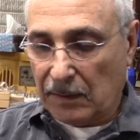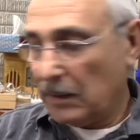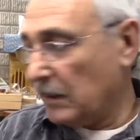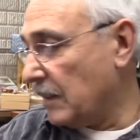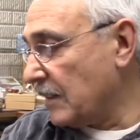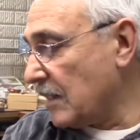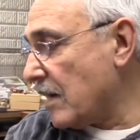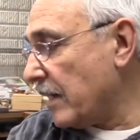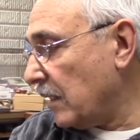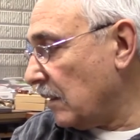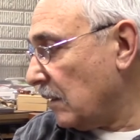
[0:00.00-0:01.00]

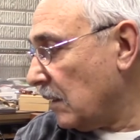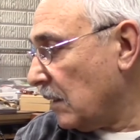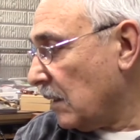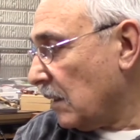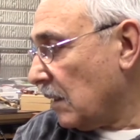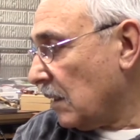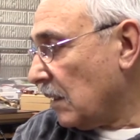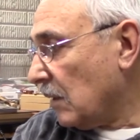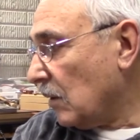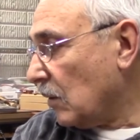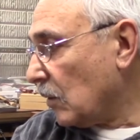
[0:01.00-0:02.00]
design
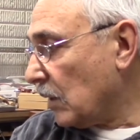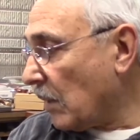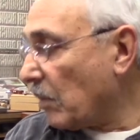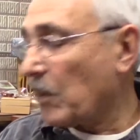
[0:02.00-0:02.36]
or double